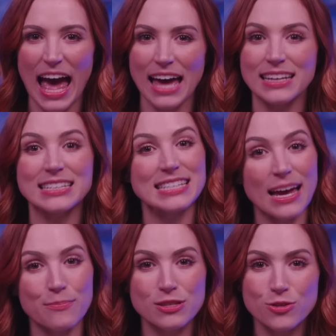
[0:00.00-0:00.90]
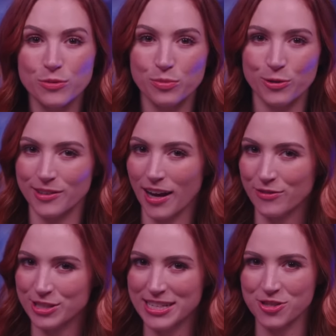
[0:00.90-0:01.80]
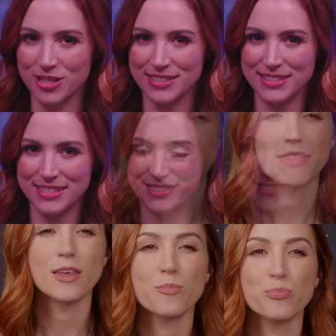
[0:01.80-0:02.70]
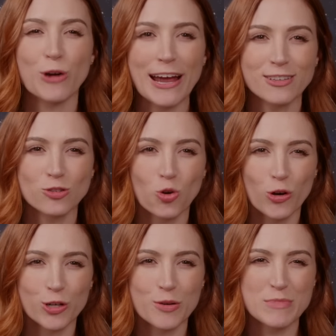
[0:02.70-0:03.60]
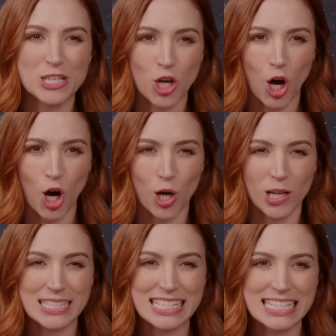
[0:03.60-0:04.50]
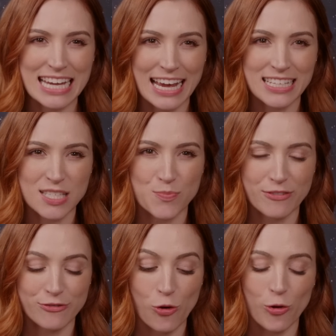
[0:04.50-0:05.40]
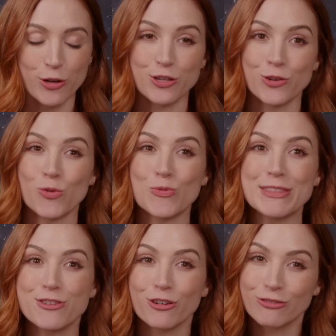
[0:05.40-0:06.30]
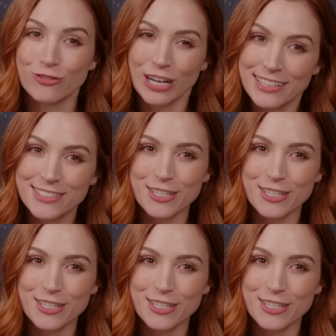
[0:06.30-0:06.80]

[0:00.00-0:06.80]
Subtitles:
adding depth to important conversations. The Bright Lord Michels stands before you with your friend